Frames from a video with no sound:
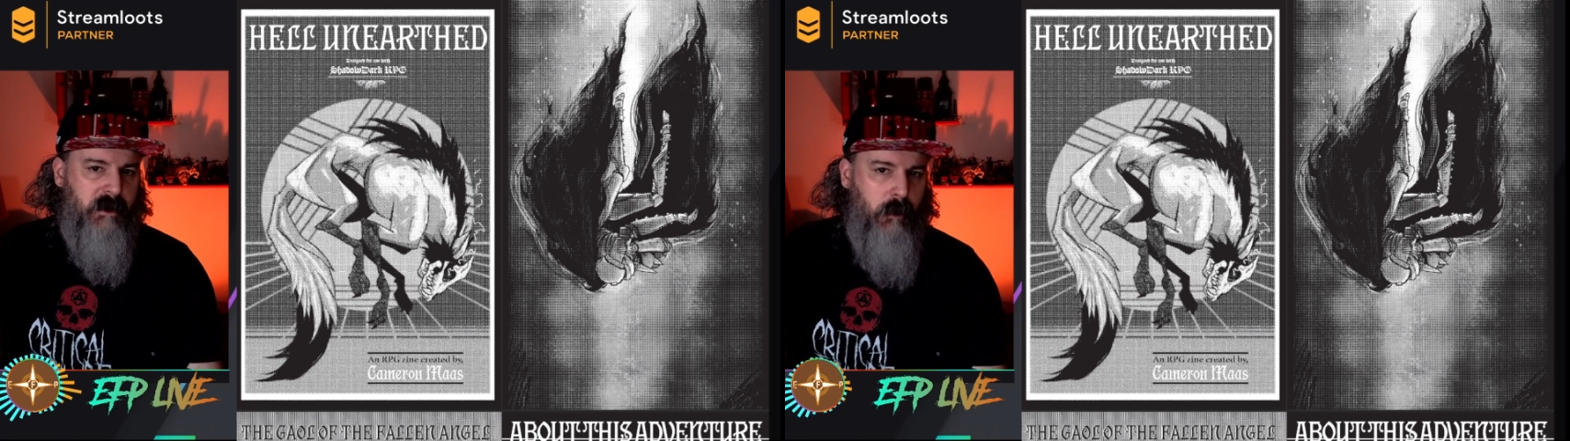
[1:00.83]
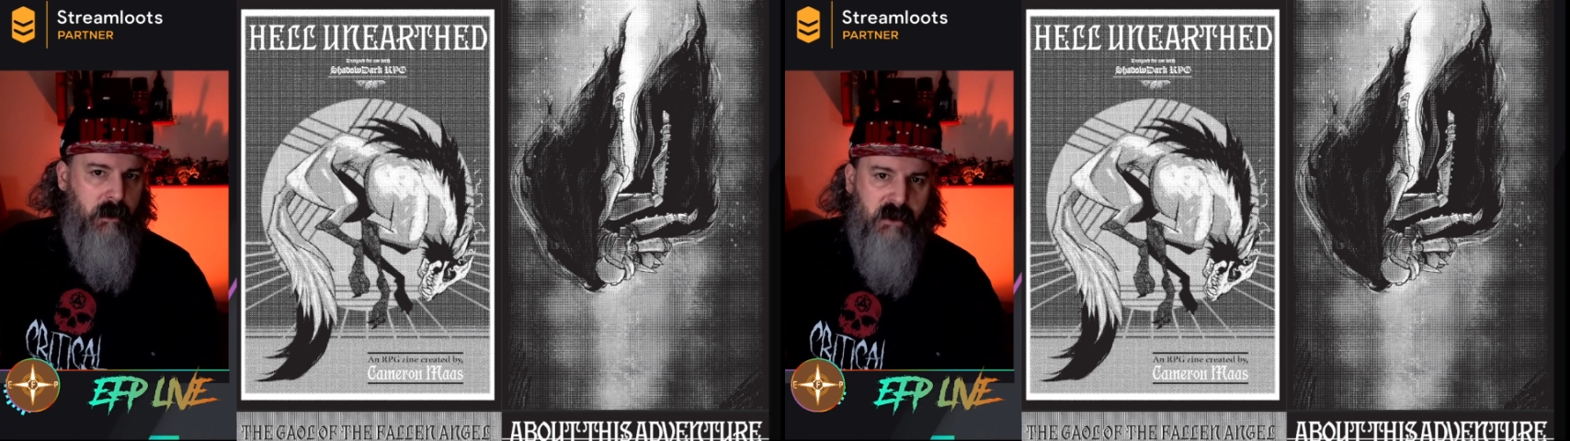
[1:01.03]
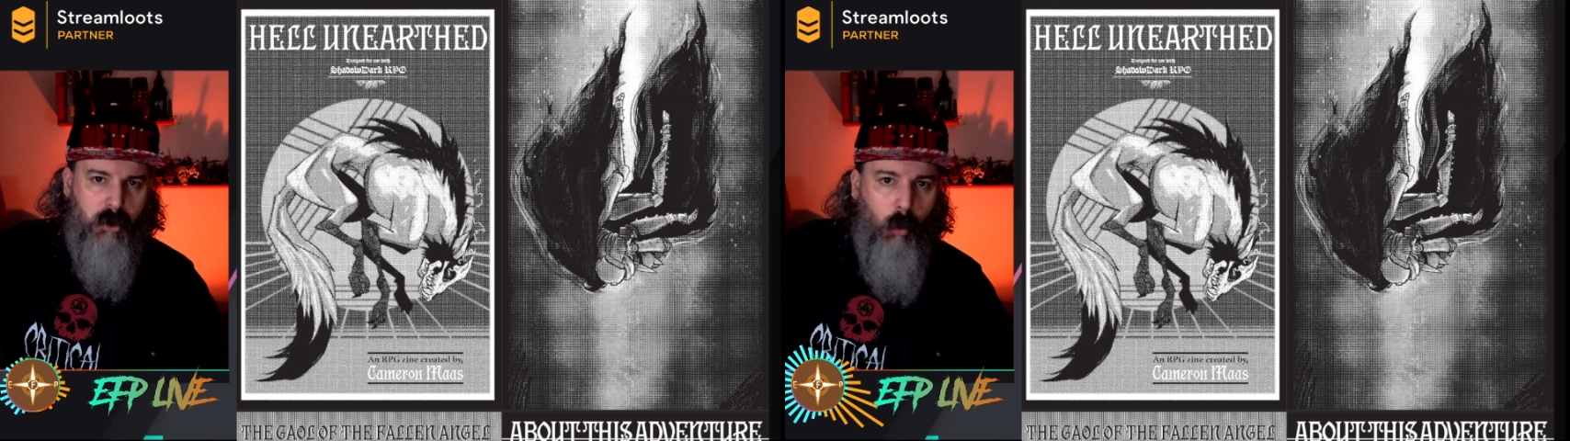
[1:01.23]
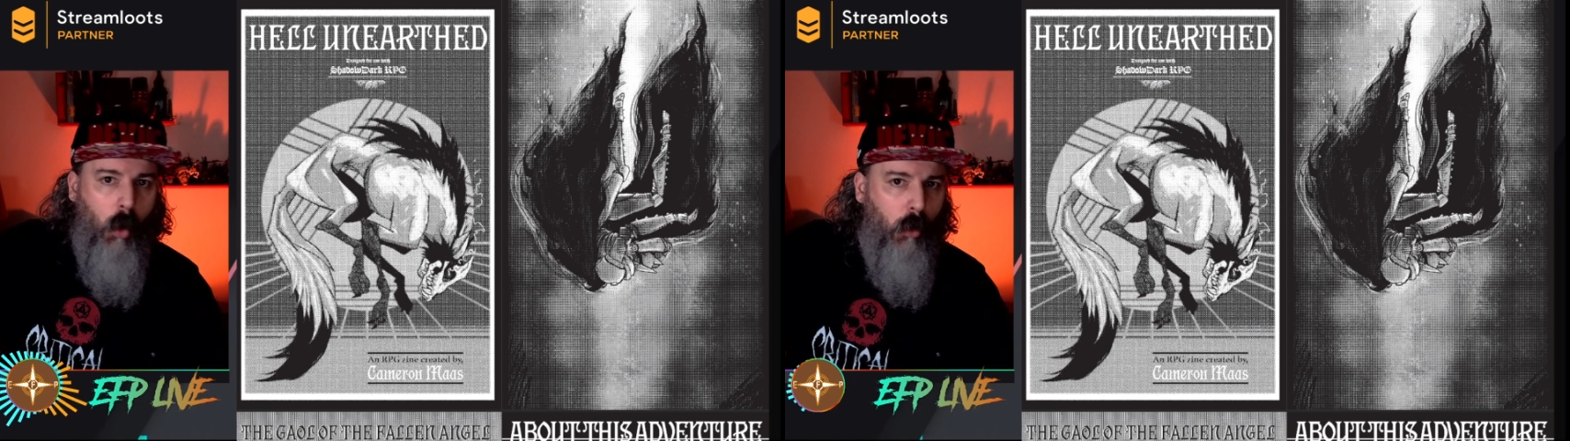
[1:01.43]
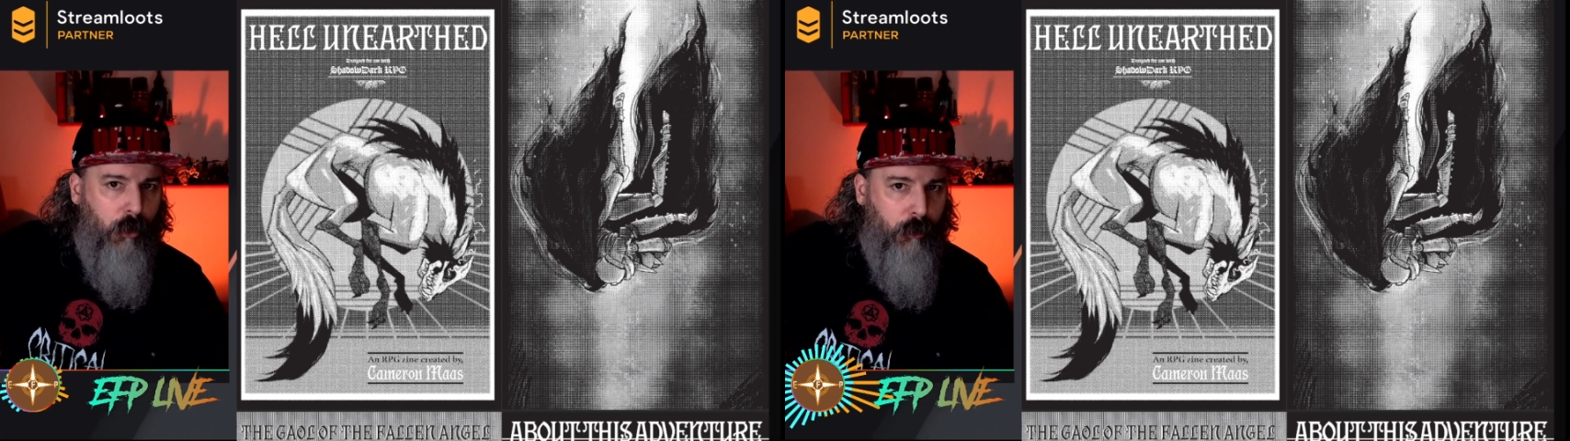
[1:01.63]
can
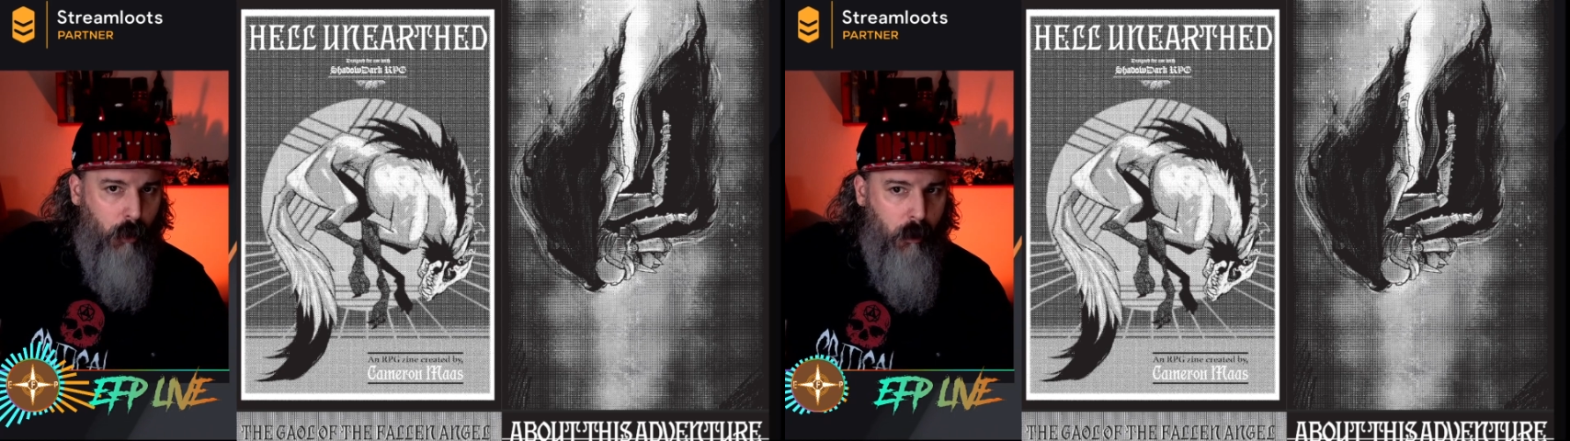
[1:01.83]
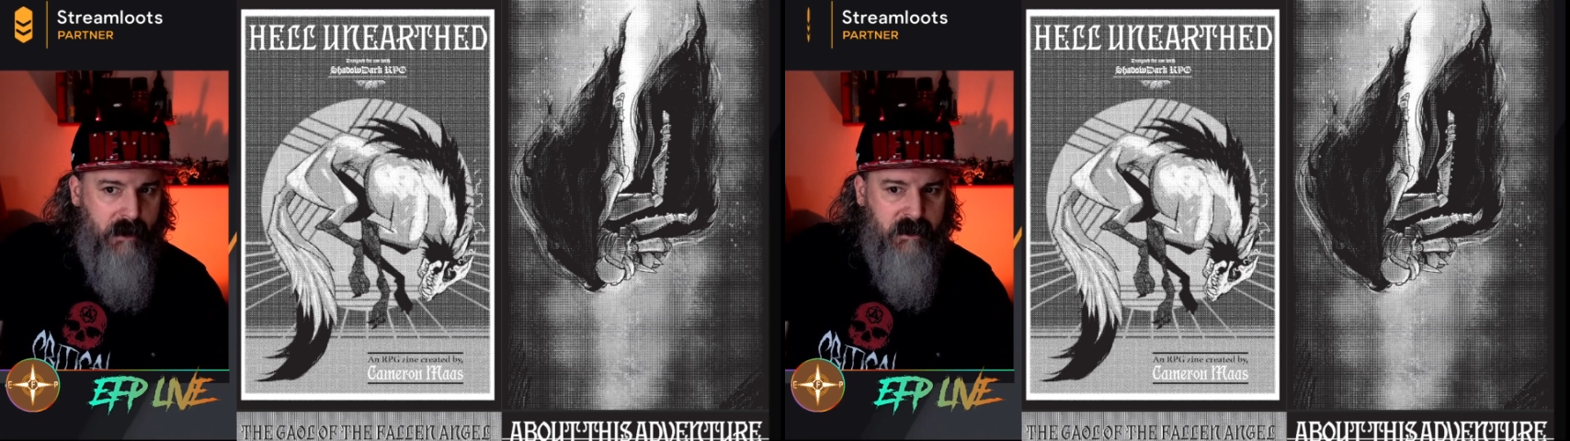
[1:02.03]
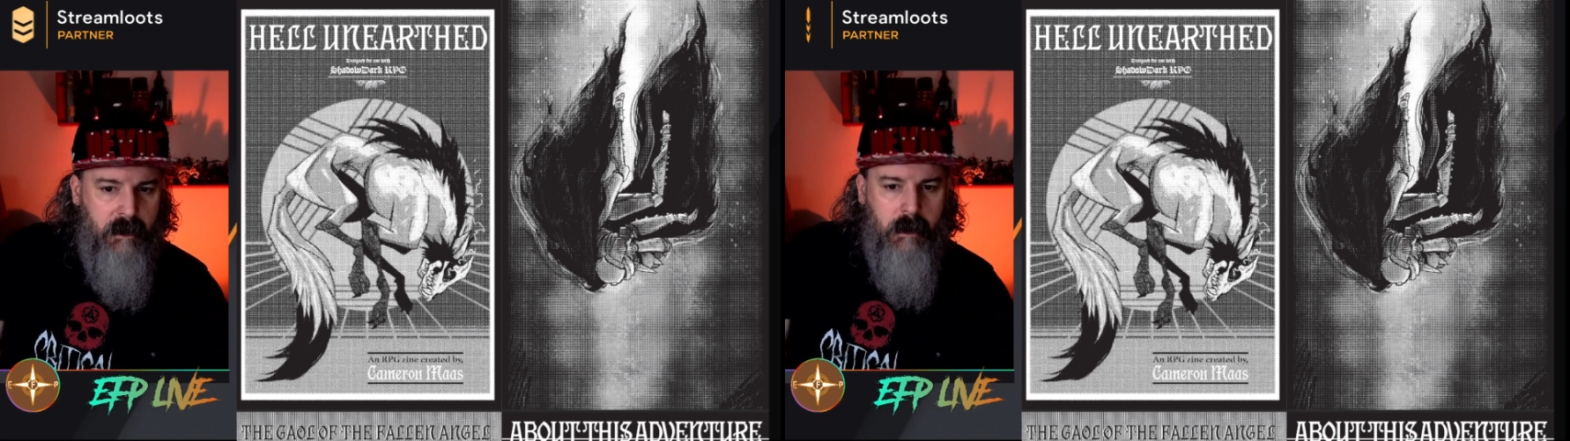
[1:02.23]
scroll through it.